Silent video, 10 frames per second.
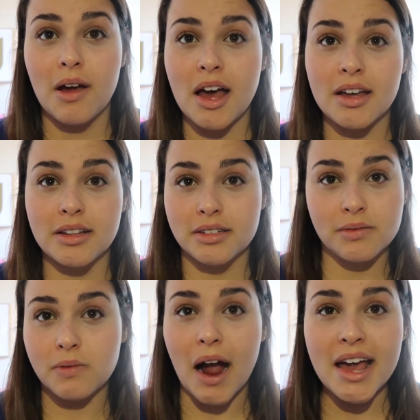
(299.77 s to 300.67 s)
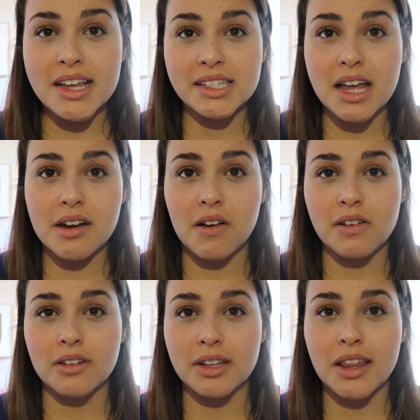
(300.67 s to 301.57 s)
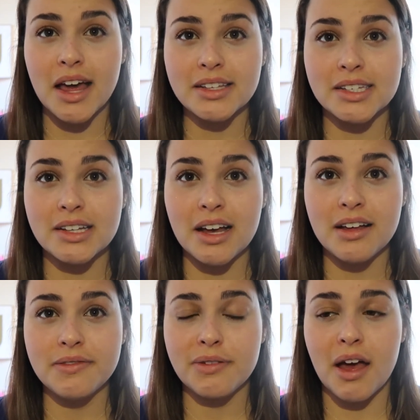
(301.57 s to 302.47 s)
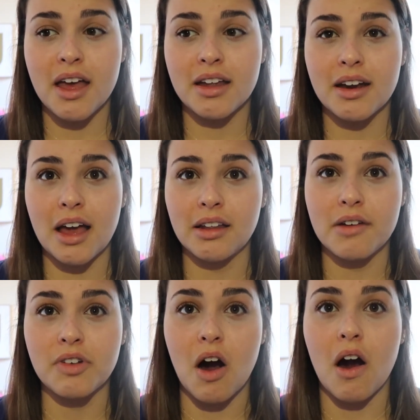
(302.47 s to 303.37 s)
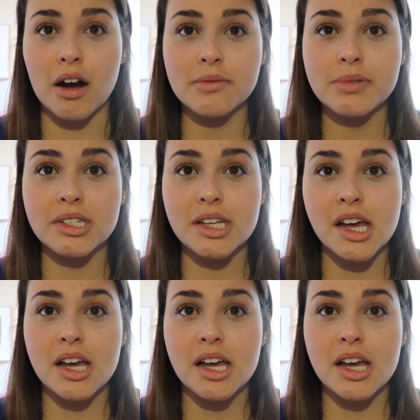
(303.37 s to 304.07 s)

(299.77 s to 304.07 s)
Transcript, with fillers: I, rice and all of that stuff and I love carbs